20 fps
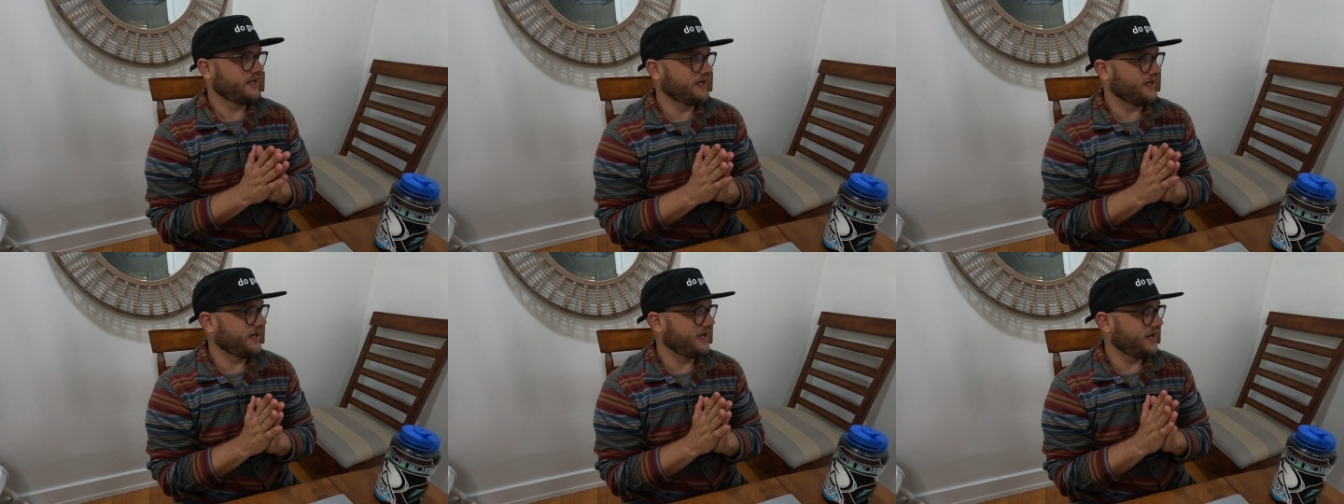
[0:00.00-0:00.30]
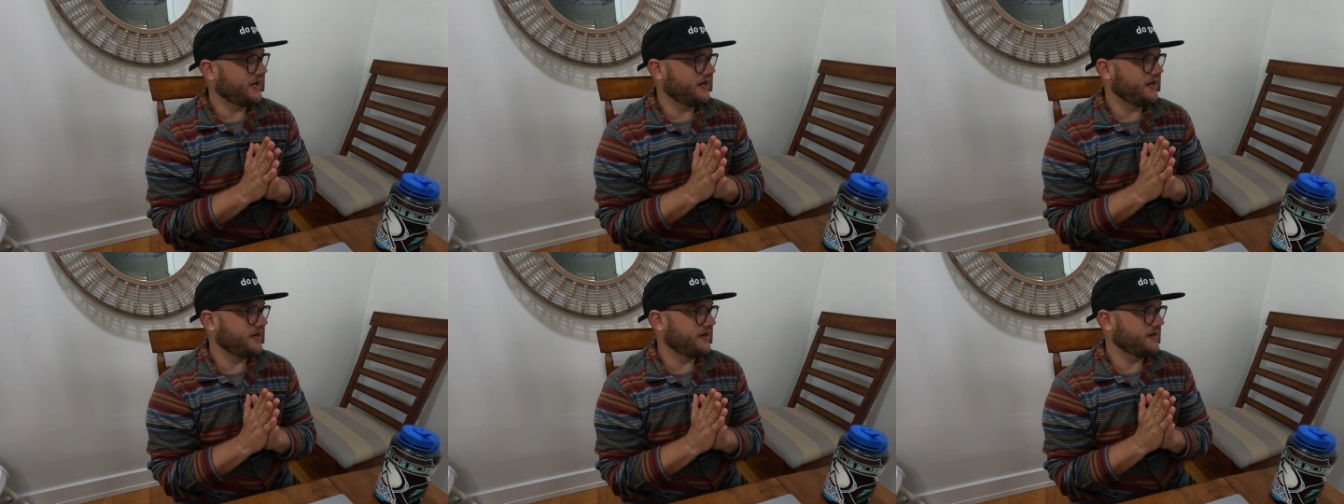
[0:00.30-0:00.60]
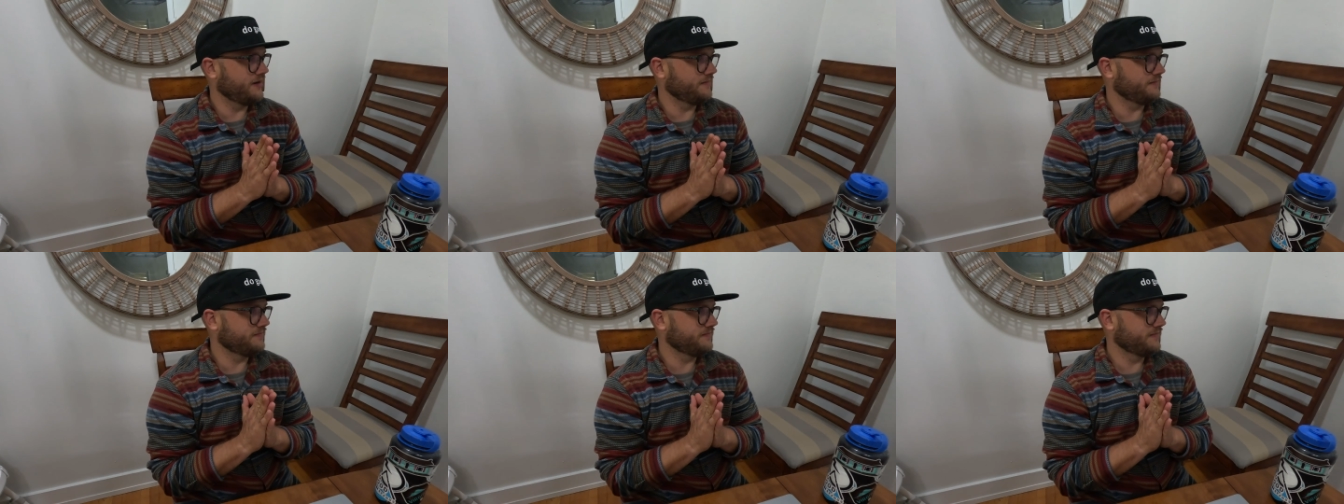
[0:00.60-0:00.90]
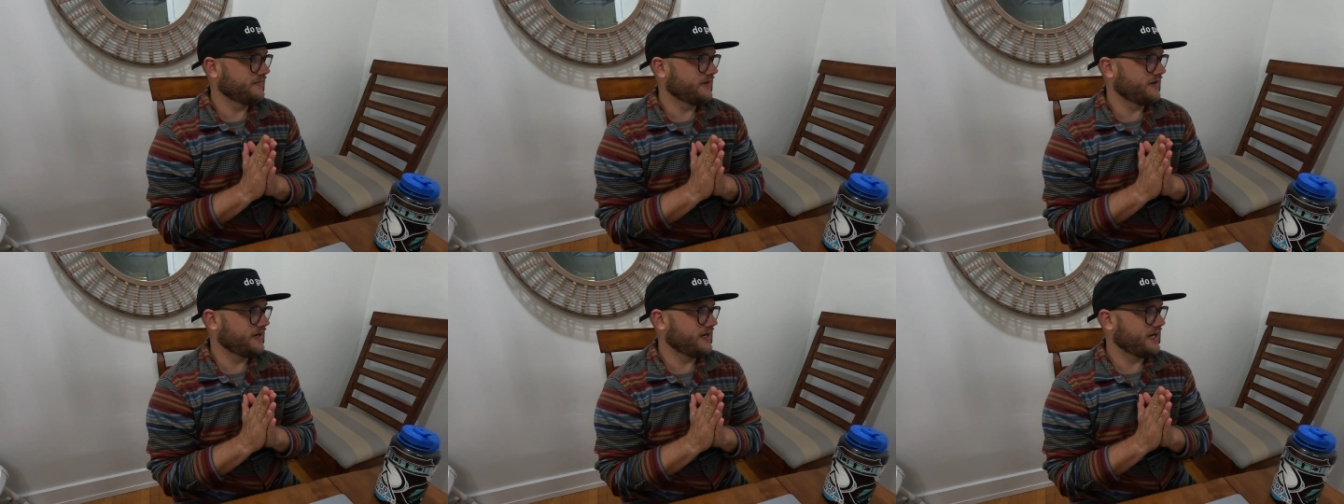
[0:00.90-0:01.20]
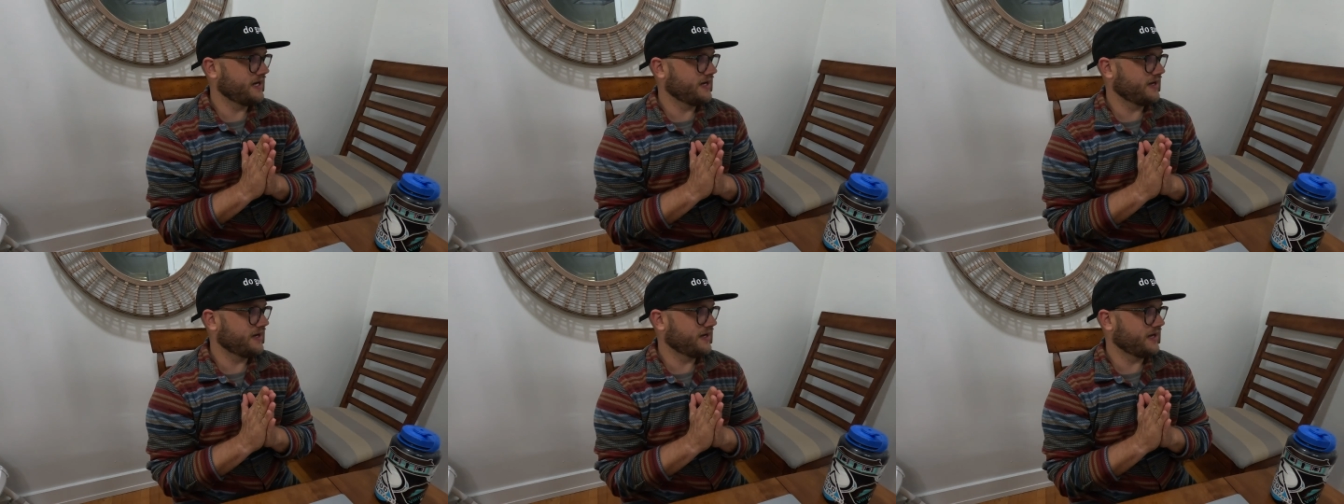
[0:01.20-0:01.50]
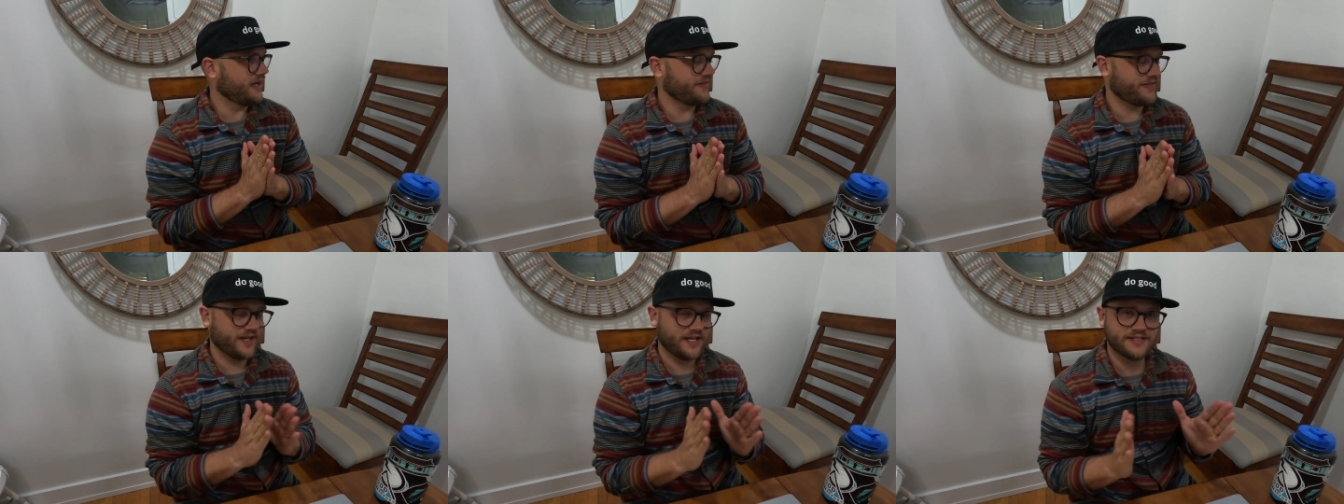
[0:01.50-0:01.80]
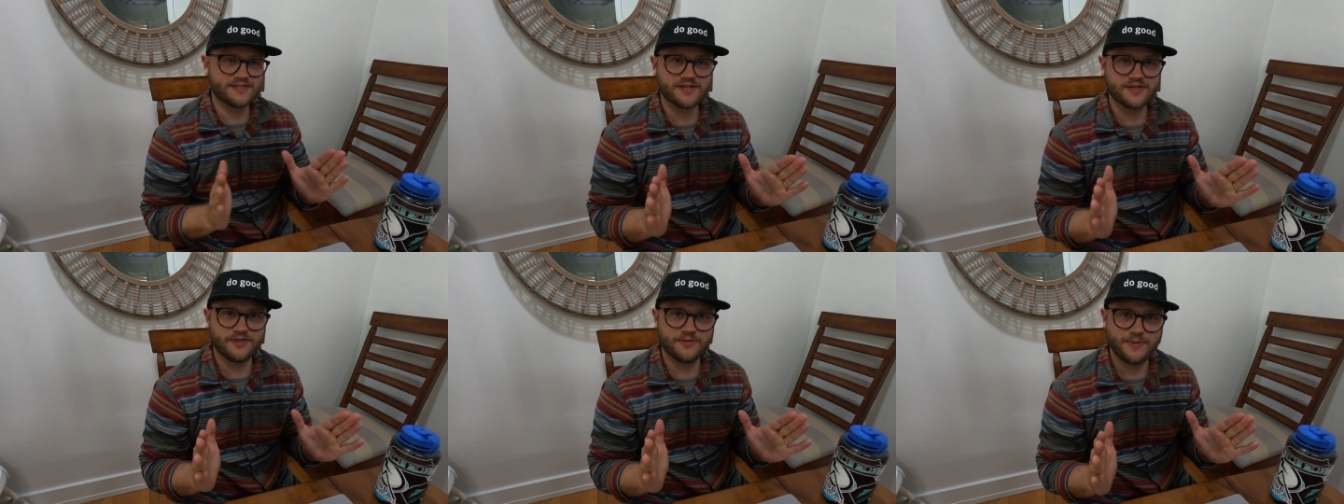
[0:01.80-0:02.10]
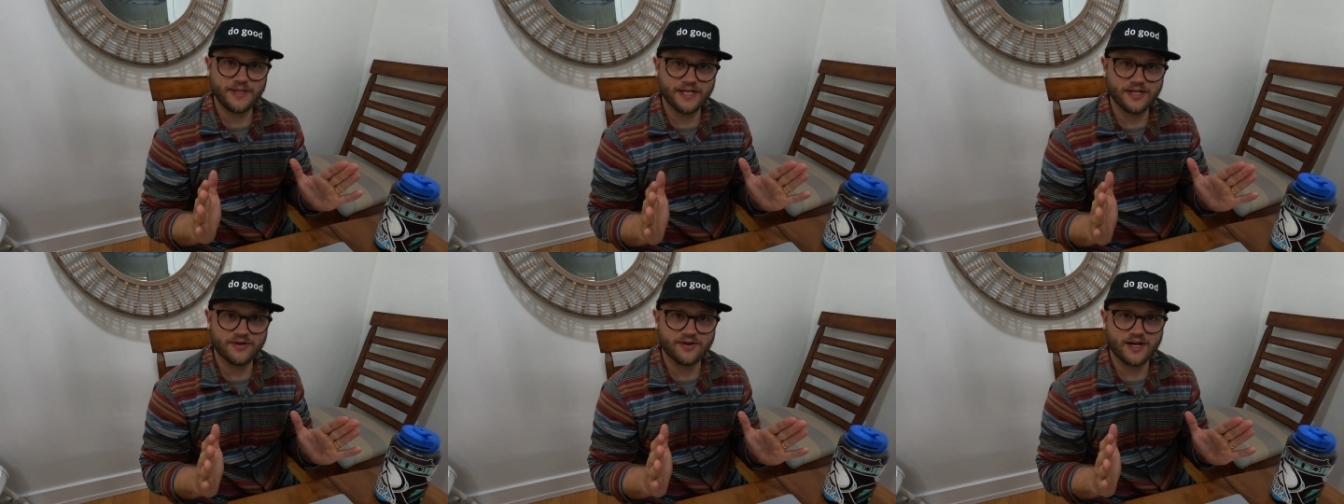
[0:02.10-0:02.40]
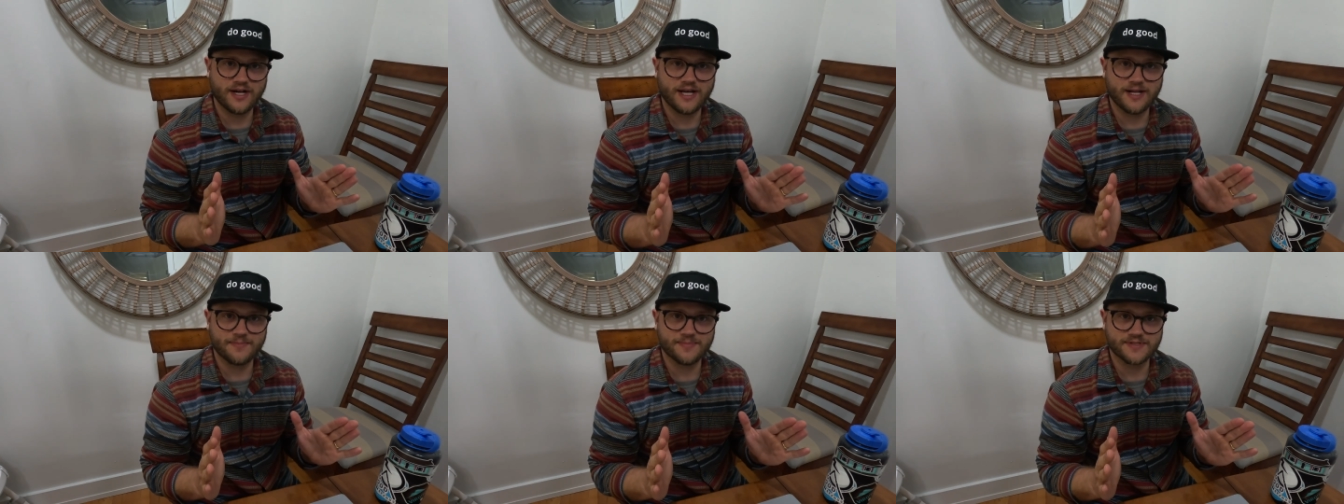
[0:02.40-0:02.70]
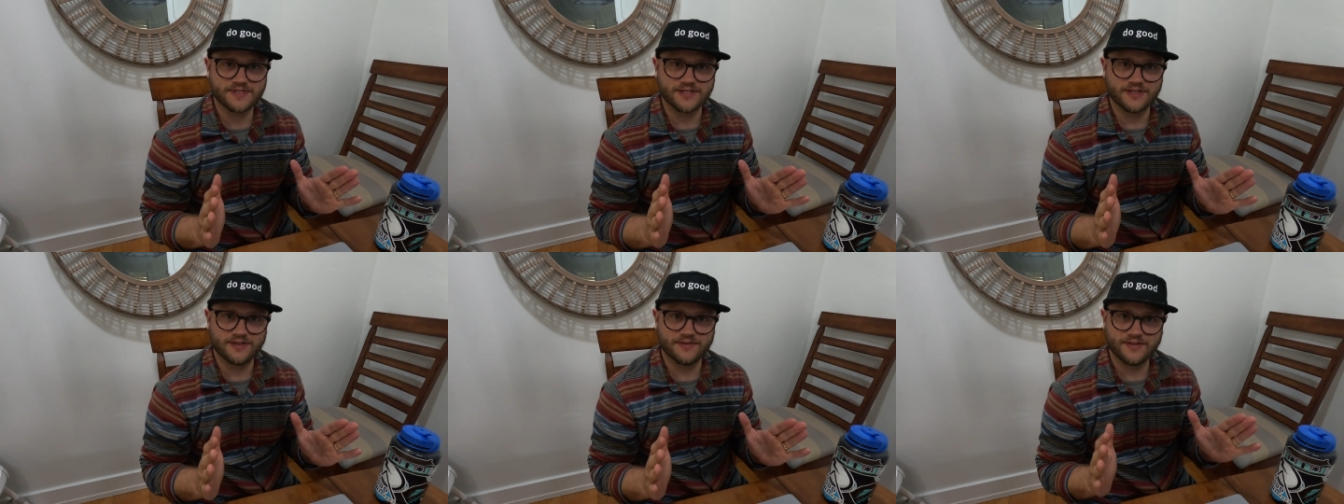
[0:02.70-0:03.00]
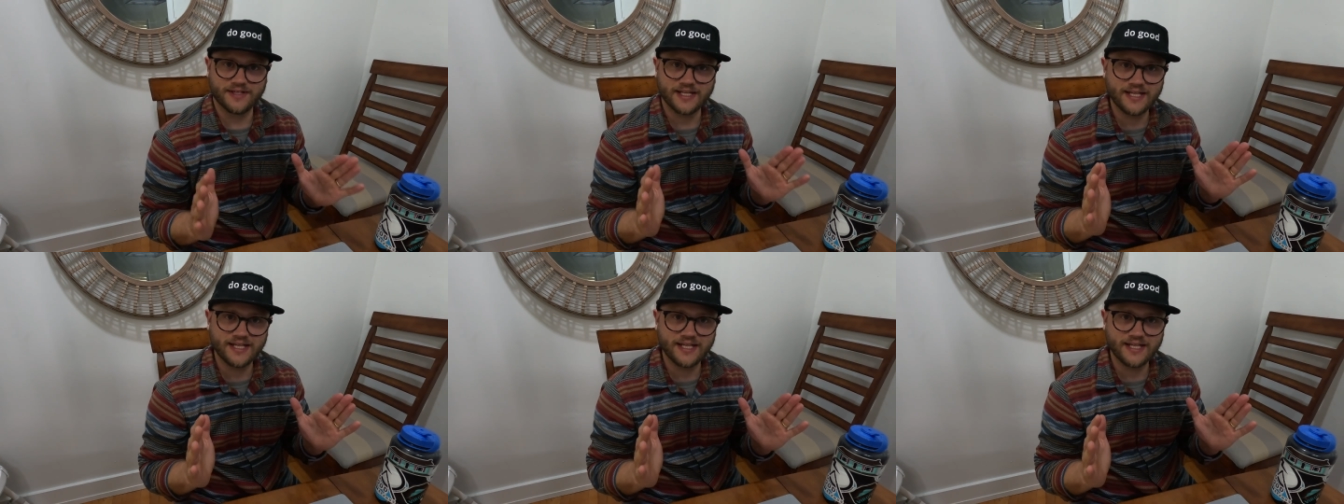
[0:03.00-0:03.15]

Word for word: Um, I think it's gonna be a great episode.